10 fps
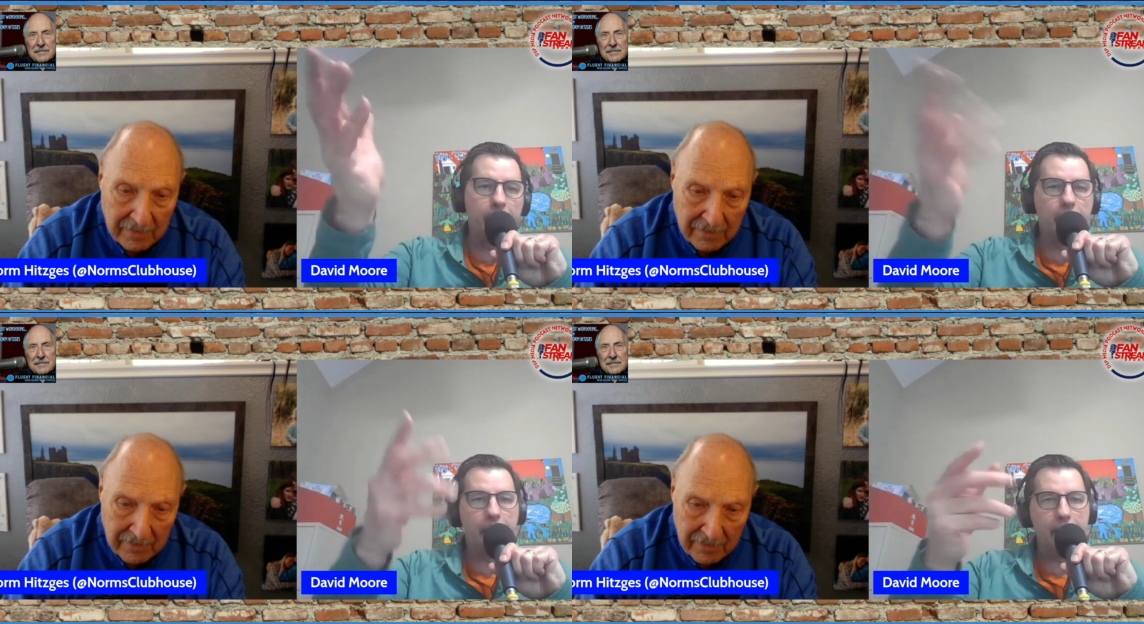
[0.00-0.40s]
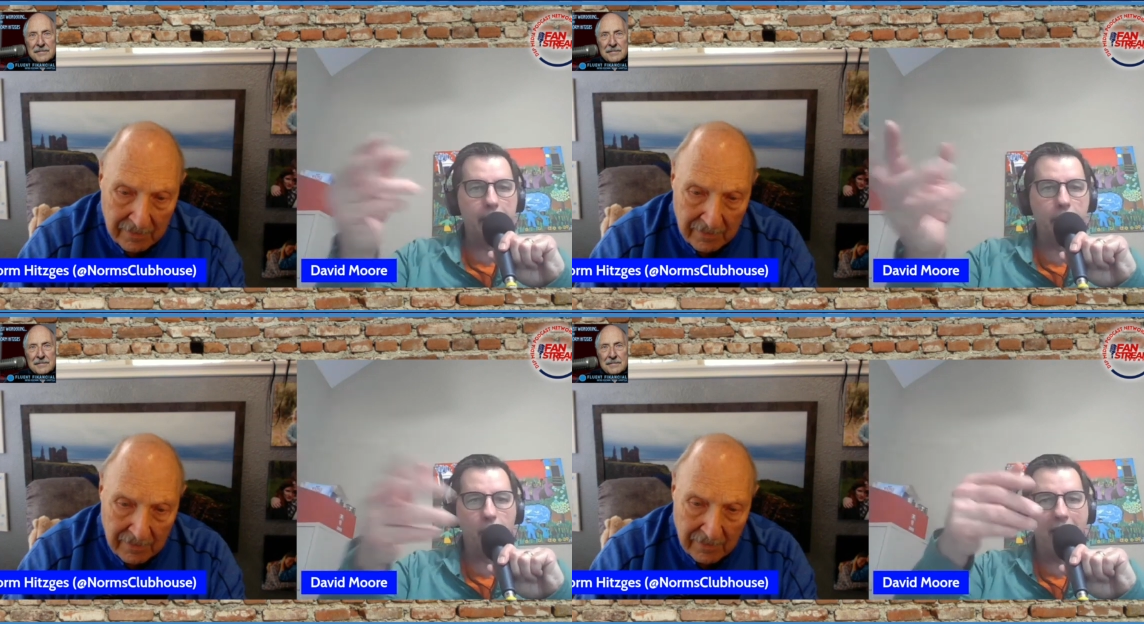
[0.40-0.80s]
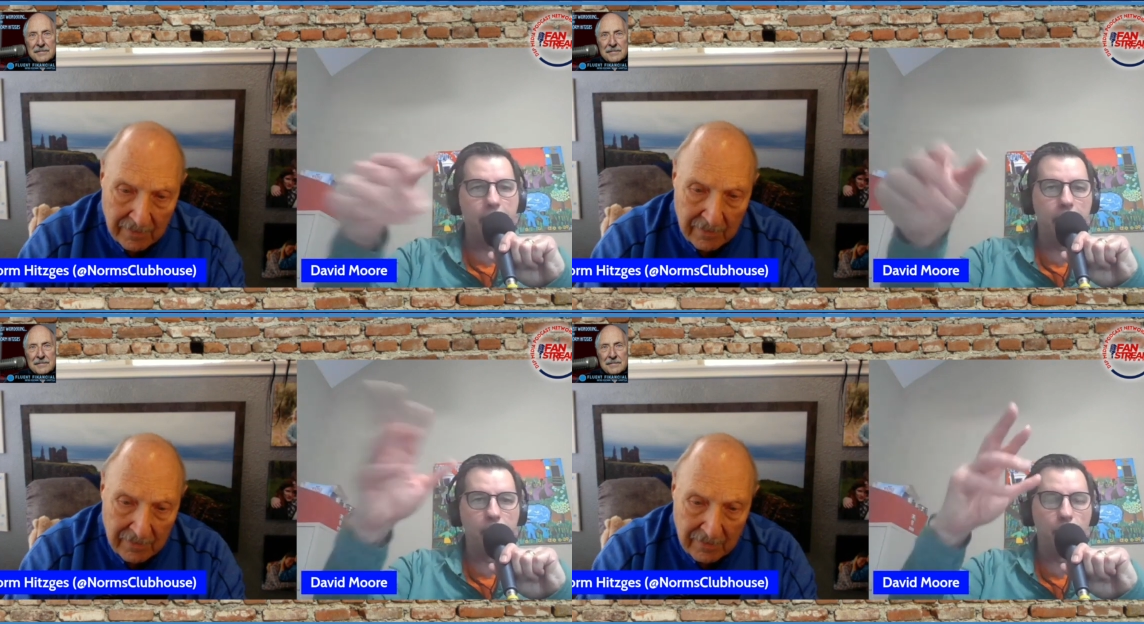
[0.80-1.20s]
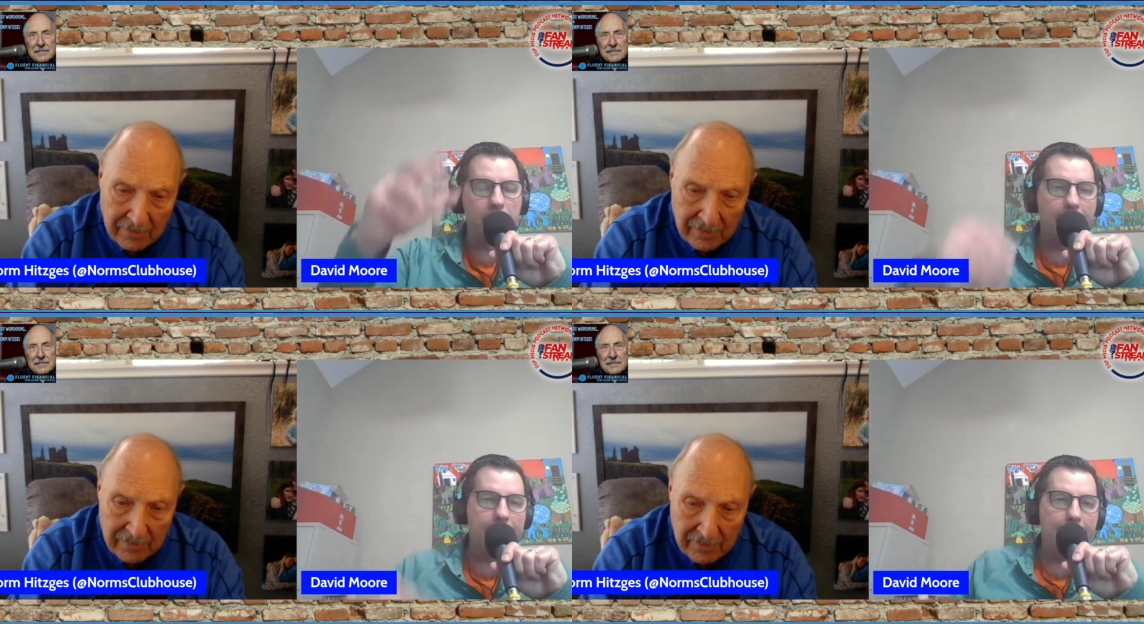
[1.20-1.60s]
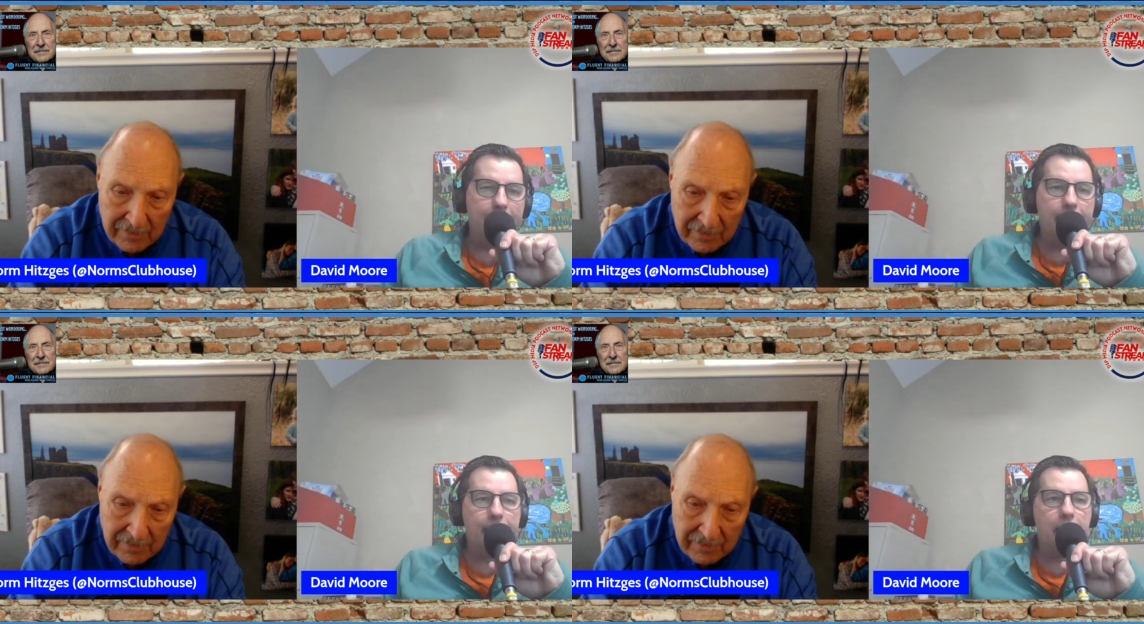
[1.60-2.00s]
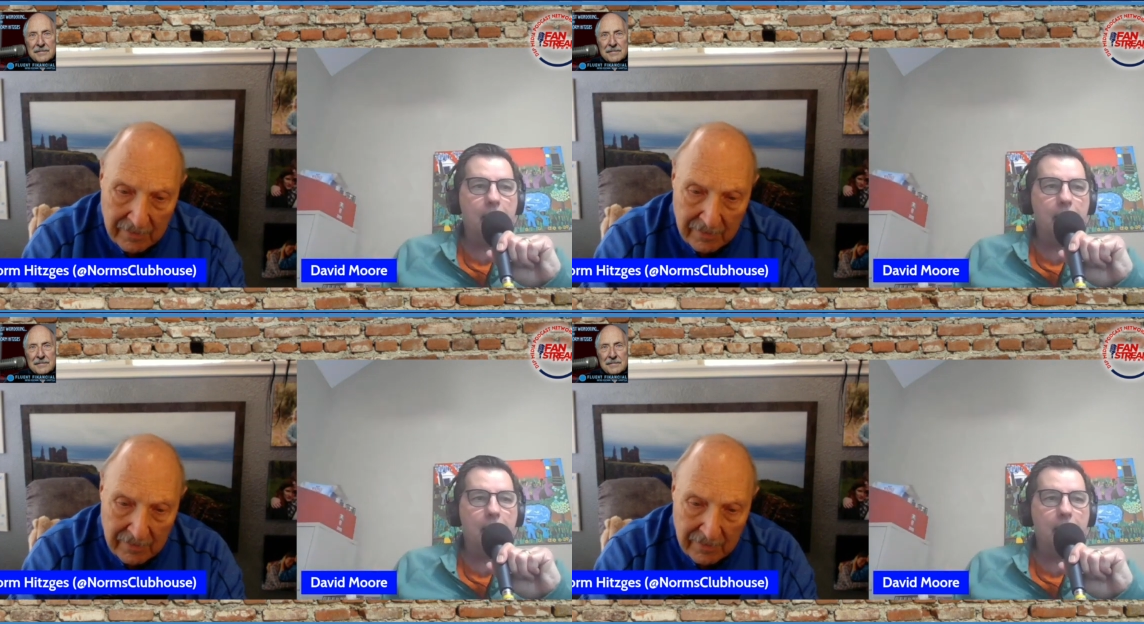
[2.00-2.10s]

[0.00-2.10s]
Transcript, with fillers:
Speaker 1: and and you know how do you rotate it in?